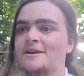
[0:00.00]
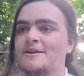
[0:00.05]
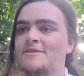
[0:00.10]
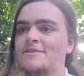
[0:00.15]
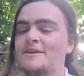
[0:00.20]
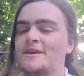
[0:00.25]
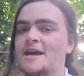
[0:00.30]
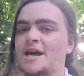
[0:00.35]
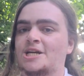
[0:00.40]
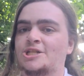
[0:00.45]

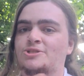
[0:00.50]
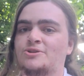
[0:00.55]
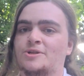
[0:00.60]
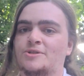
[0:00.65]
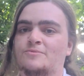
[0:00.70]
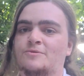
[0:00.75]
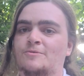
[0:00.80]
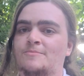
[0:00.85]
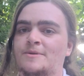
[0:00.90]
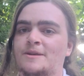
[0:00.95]
the extras
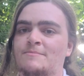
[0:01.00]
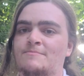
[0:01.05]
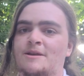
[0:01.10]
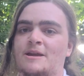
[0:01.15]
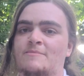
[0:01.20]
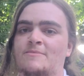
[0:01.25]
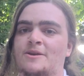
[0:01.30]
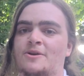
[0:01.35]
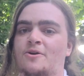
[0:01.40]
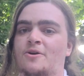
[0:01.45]
will be
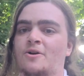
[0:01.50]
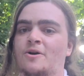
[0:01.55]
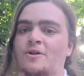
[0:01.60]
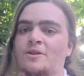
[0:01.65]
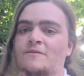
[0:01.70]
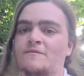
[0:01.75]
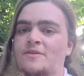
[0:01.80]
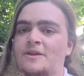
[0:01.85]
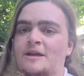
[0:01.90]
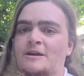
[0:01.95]
maybe all
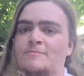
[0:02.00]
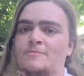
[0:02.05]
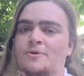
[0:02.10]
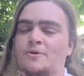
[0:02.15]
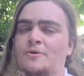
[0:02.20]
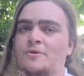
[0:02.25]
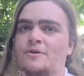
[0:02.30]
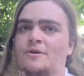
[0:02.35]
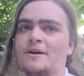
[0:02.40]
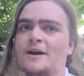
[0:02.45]
of them
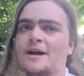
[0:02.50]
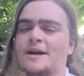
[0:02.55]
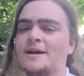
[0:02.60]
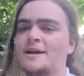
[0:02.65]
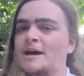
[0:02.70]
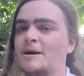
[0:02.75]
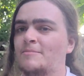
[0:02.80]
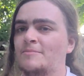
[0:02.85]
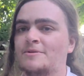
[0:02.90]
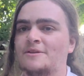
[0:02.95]
or a
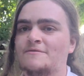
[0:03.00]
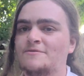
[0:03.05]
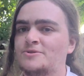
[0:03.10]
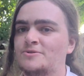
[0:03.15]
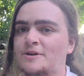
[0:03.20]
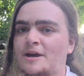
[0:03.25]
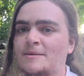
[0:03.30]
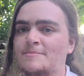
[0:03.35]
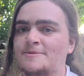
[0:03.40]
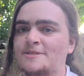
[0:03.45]
couple of
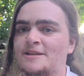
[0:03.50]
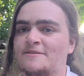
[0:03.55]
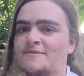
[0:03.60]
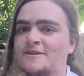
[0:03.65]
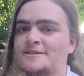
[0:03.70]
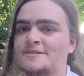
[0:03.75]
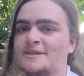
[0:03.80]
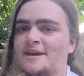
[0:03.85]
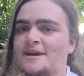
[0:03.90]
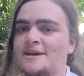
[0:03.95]
stripes if
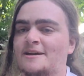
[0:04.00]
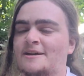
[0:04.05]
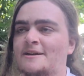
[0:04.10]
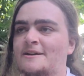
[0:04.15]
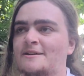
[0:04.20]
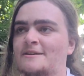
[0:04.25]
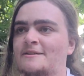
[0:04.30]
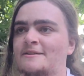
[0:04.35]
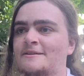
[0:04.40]
it's like a